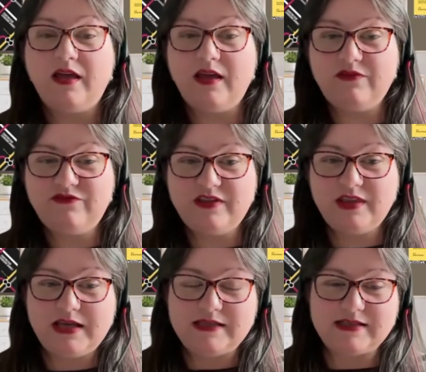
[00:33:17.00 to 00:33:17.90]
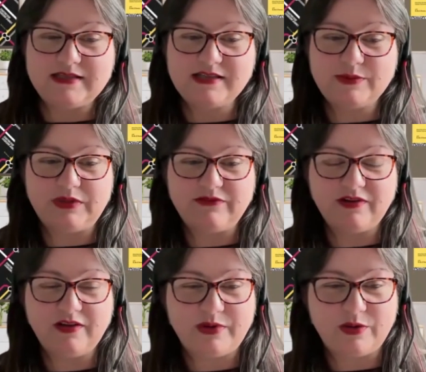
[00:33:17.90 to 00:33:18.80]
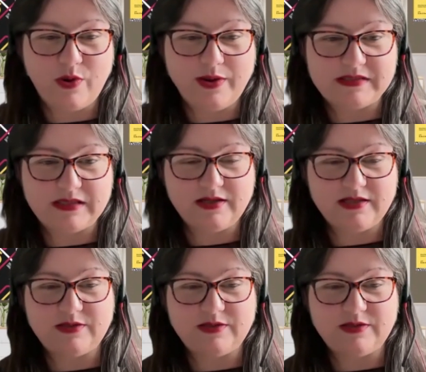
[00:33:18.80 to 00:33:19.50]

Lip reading: Everything is accessible via my website,